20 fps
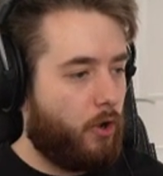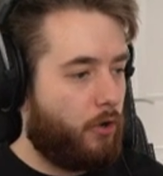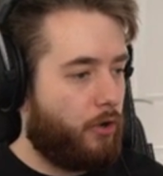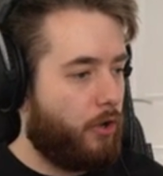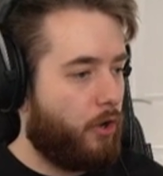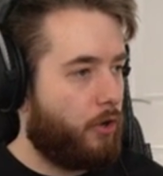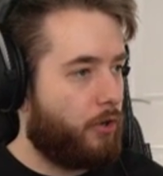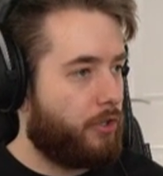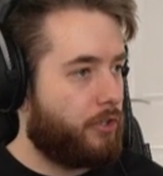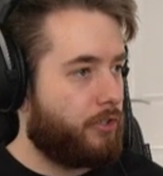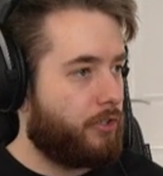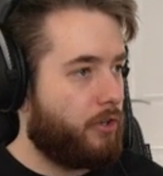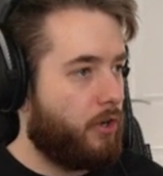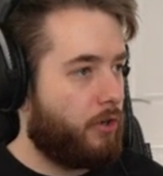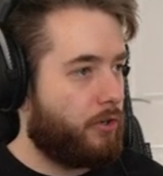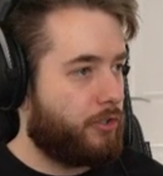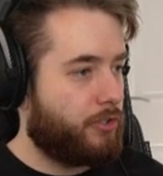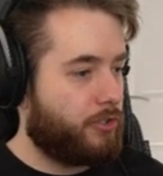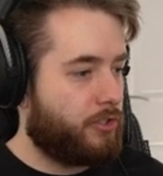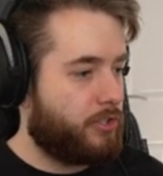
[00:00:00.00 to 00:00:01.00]
on a on a
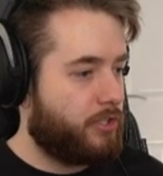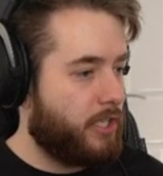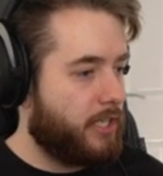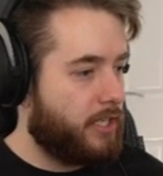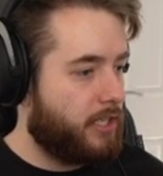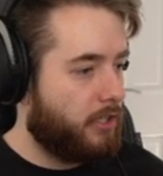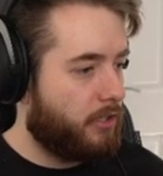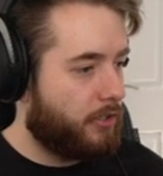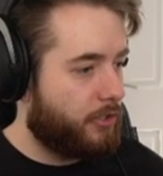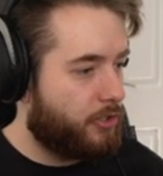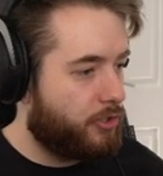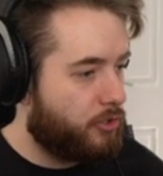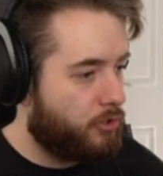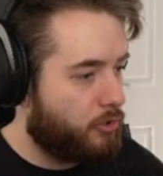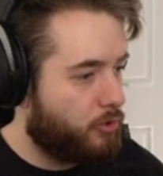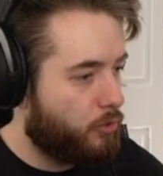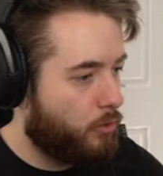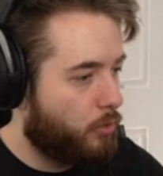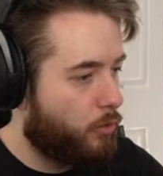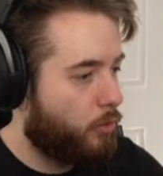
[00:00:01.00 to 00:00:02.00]
on a singular
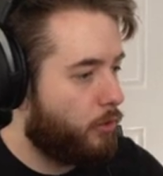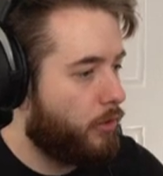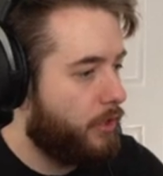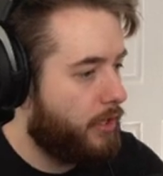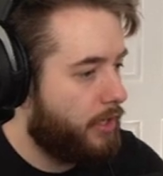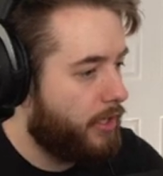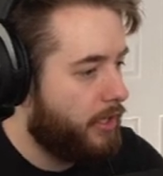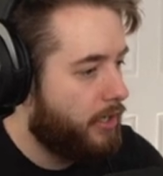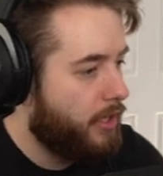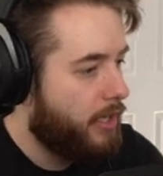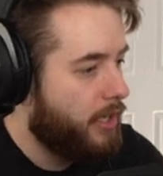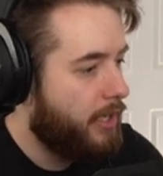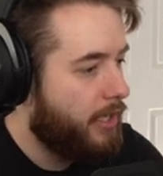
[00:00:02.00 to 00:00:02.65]
story